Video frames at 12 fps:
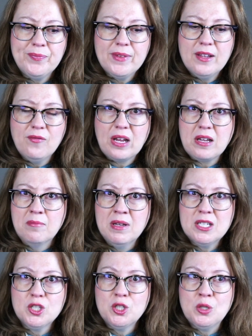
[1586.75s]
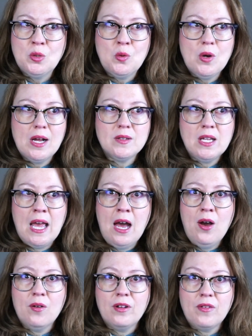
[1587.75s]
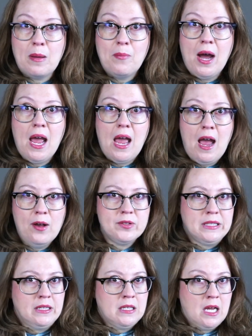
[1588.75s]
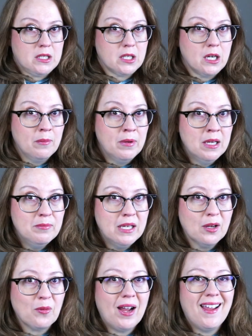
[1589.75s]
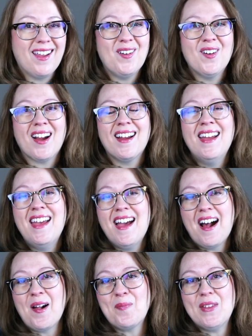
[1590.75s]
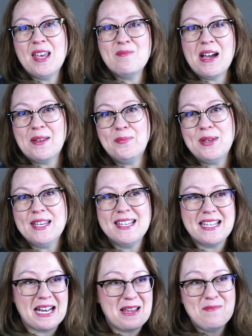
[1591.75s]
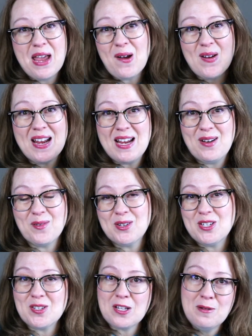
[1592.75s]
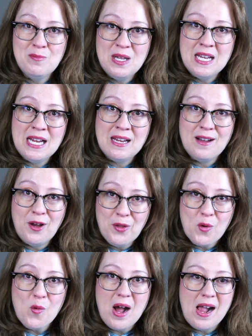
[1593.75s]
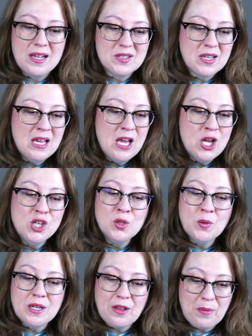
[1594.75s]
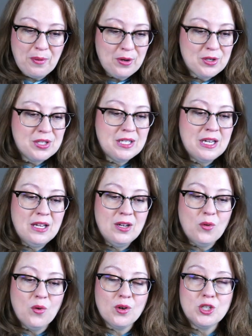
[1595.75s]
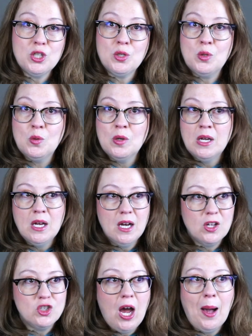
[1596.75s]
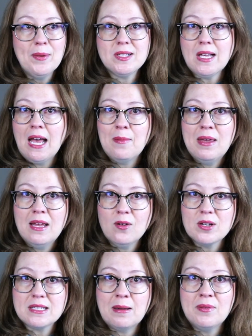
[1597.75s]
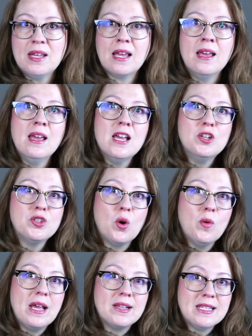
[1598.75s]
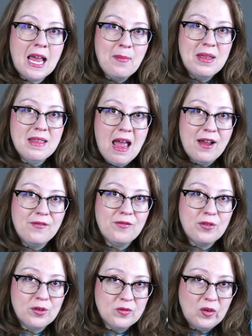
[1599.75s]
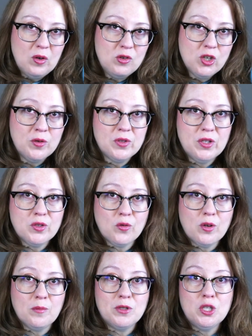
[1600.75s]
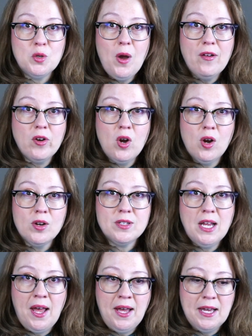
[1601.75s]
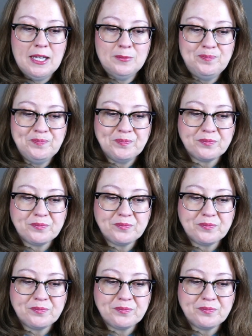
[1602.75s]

if I commit to a town, if I buy a house, then that's a commitment, right? Or um, it might be getting married or just committing otherwise to another person or to a job assignment or something. So examine that for those of you who chose this group. Do you have a hard time